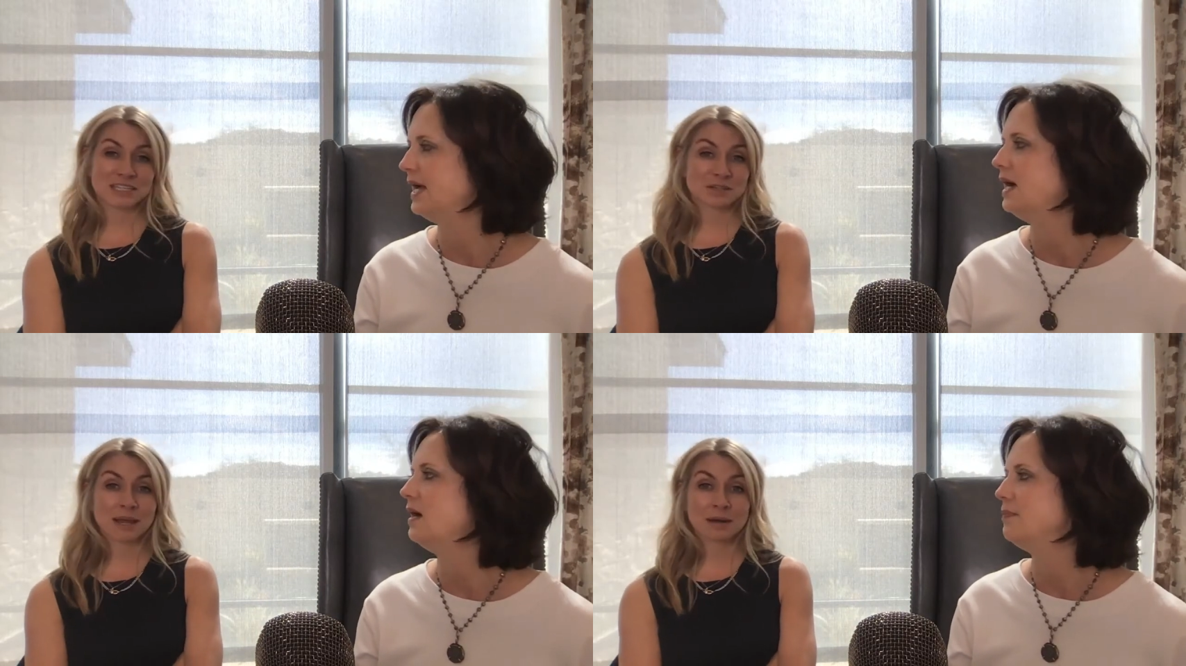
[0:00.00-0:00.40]

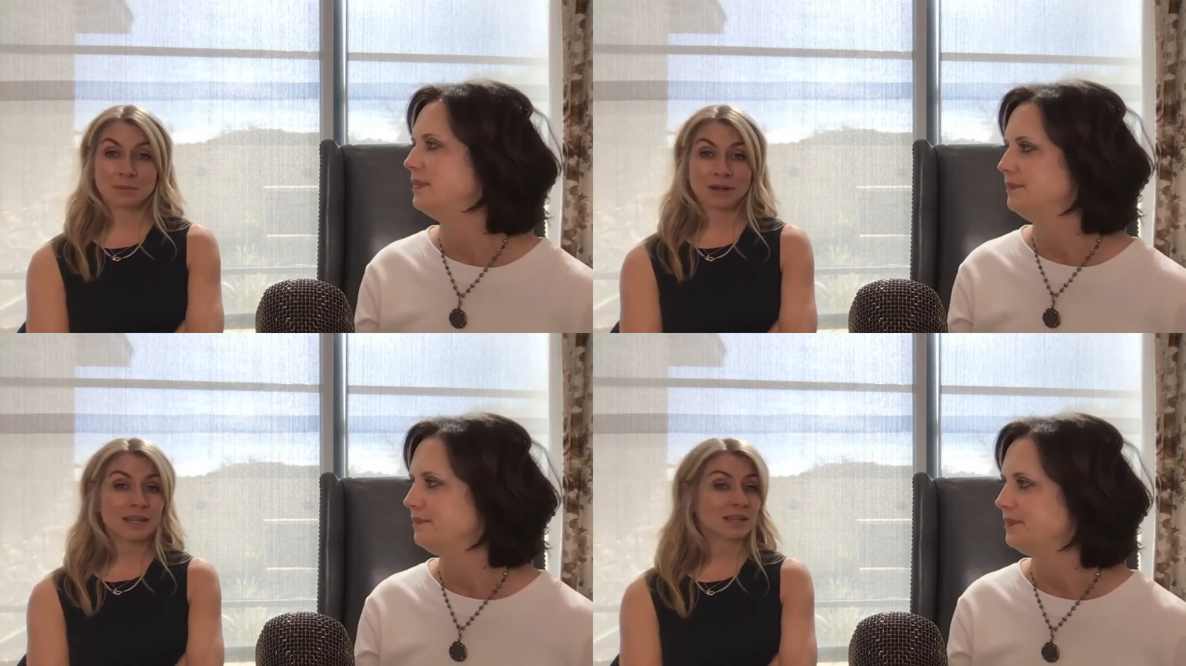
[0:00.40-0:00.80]
Speaker 1: teach them how to
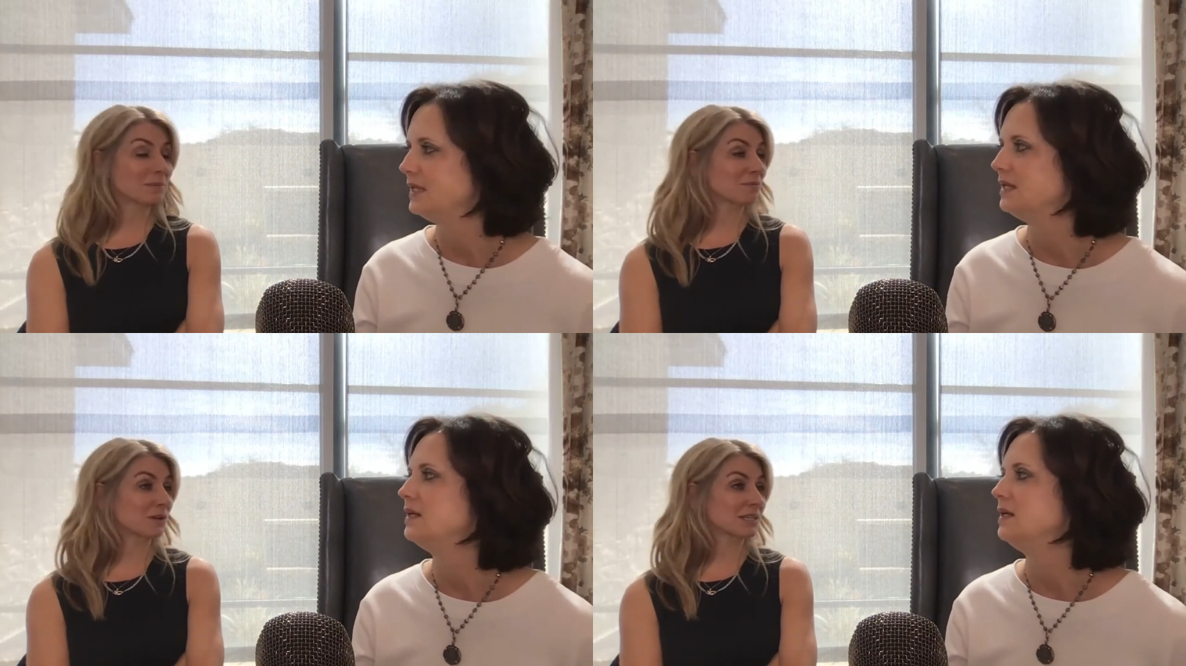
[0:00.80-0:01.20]

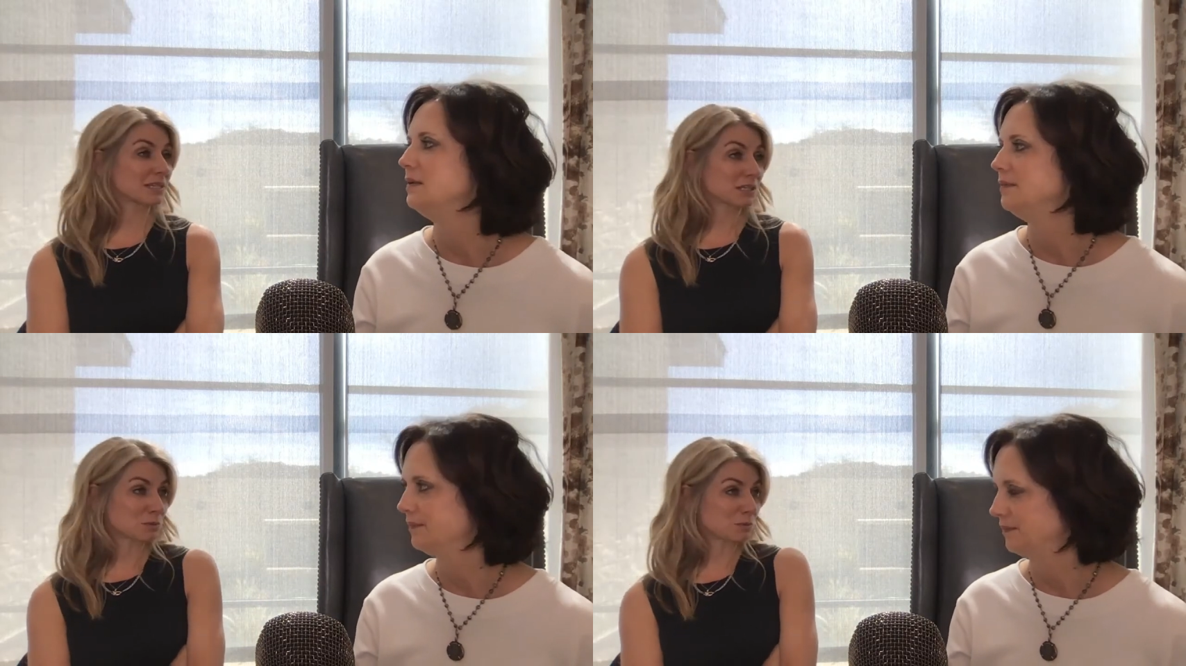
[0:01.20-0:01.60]
breathe before you
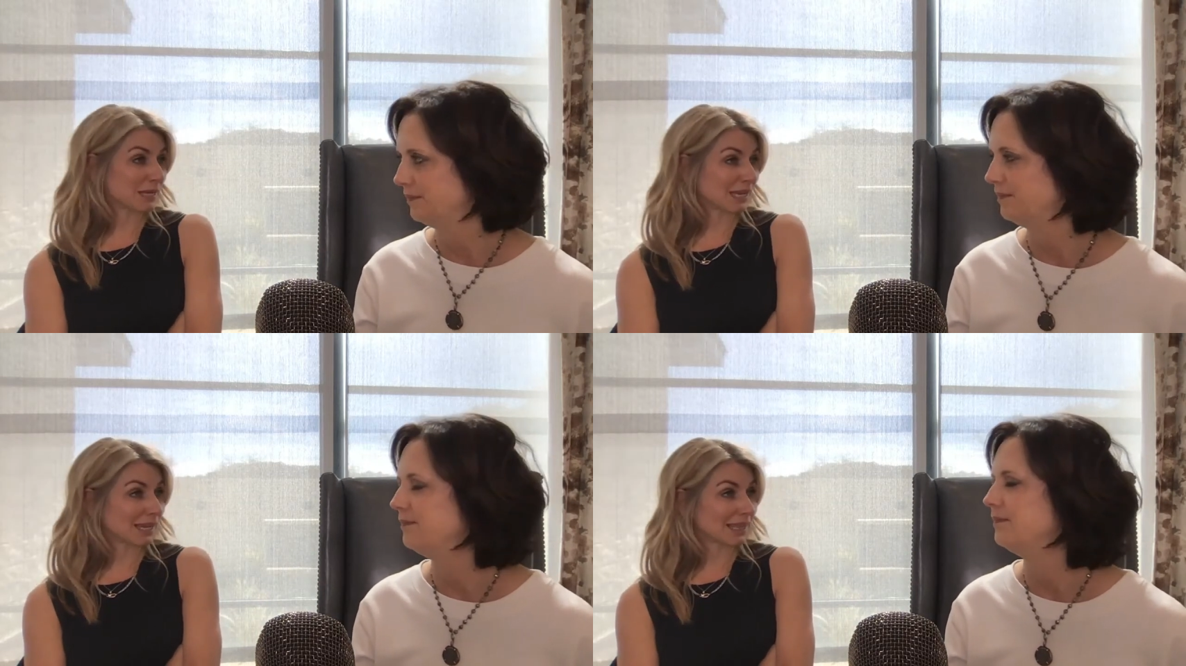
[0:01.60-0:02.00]
teach them to
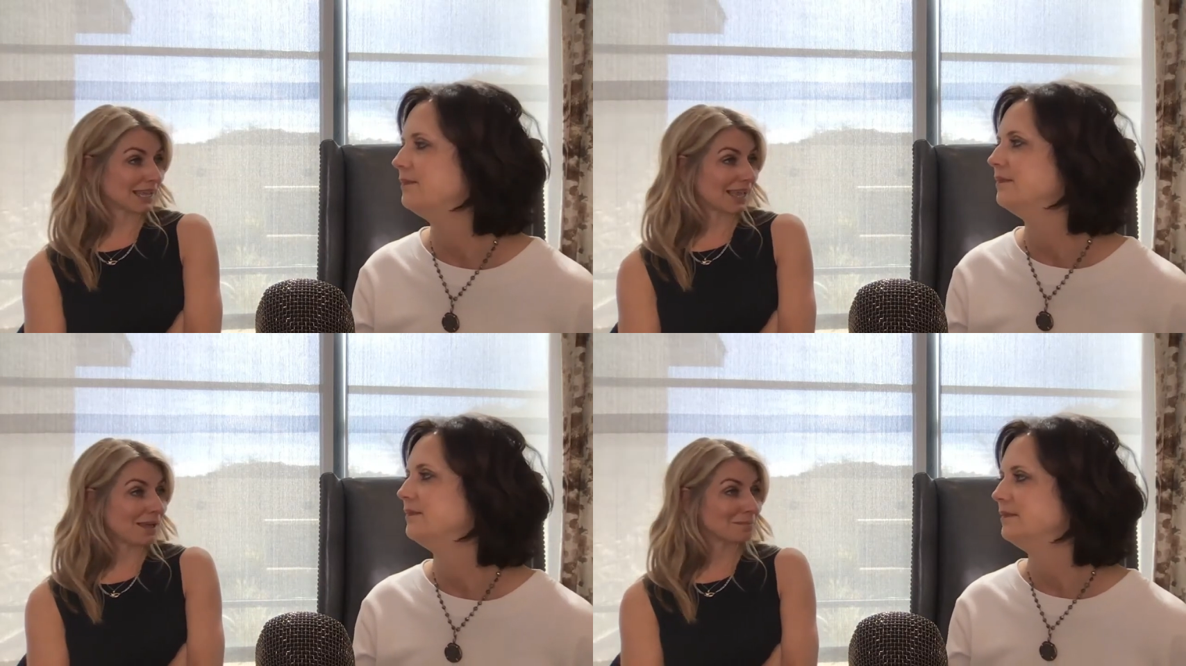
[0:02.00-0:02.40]
pick
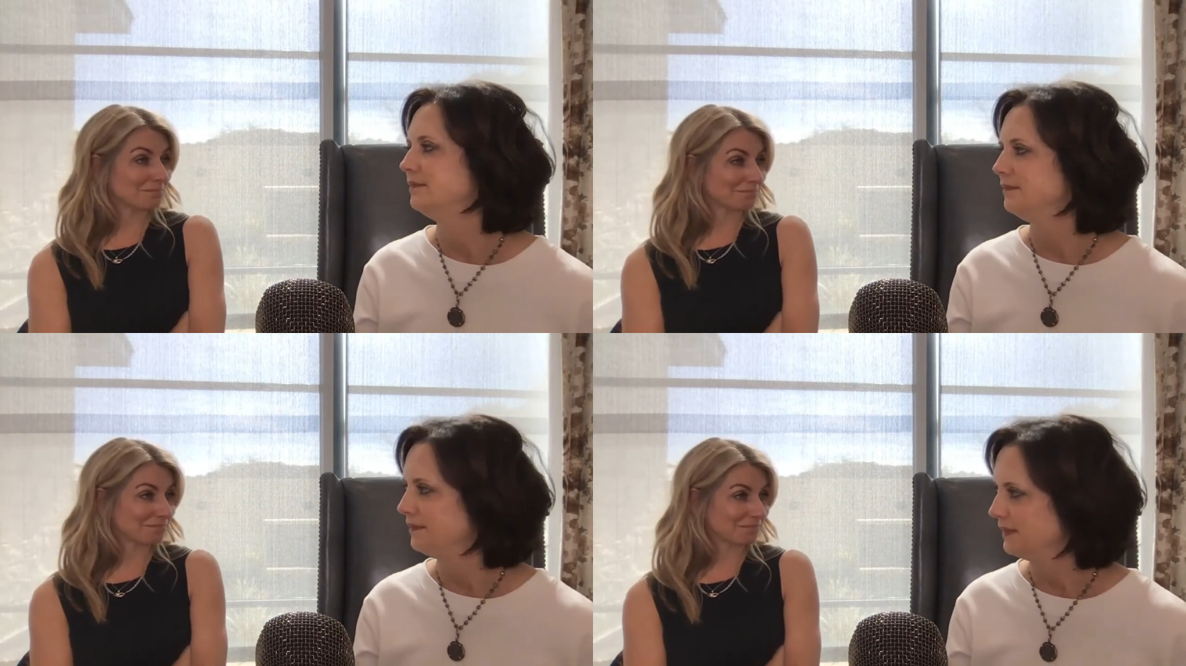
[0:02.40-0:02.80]
anything up.
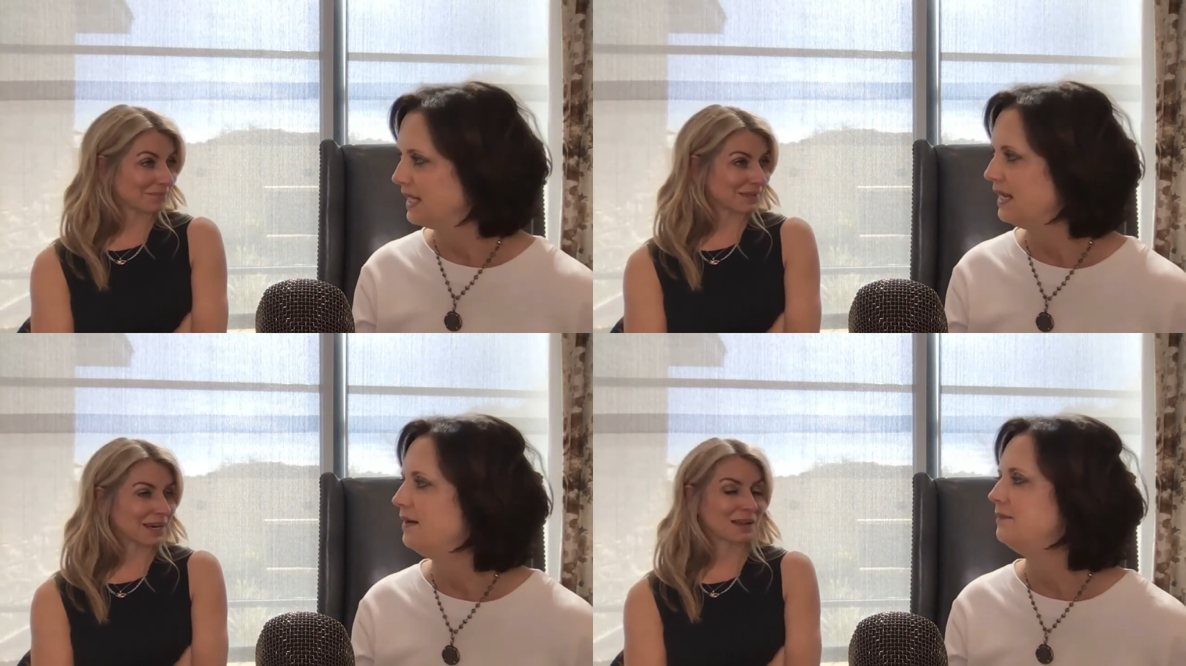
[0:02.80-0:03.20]

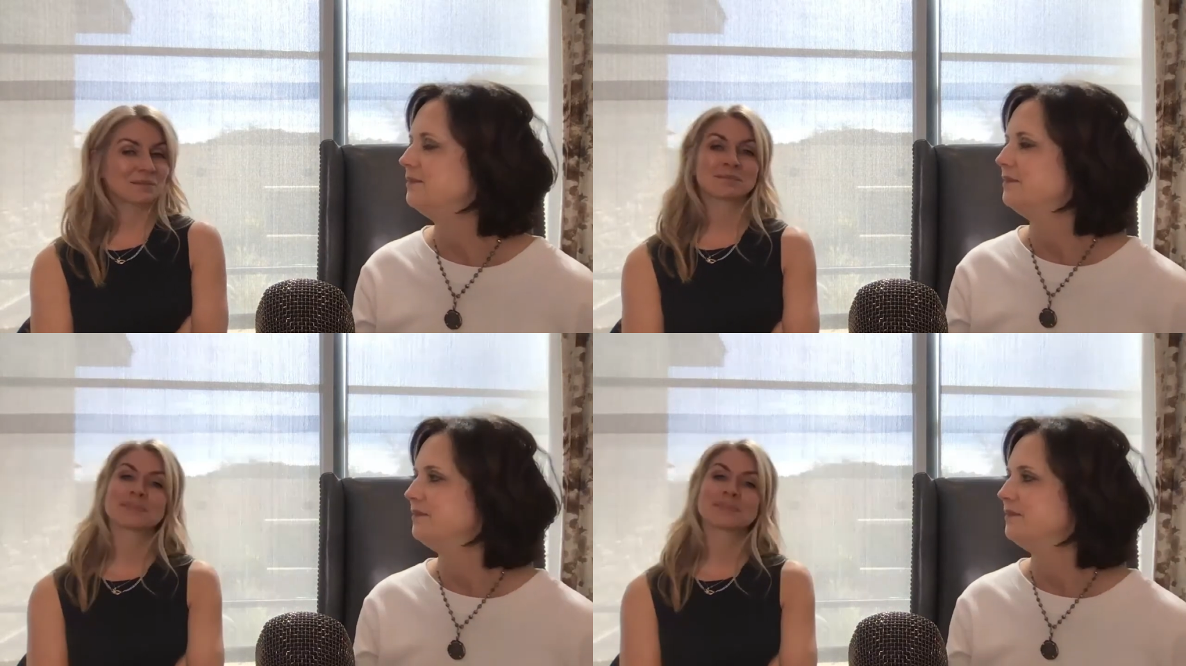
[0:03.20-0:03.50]
Yeah.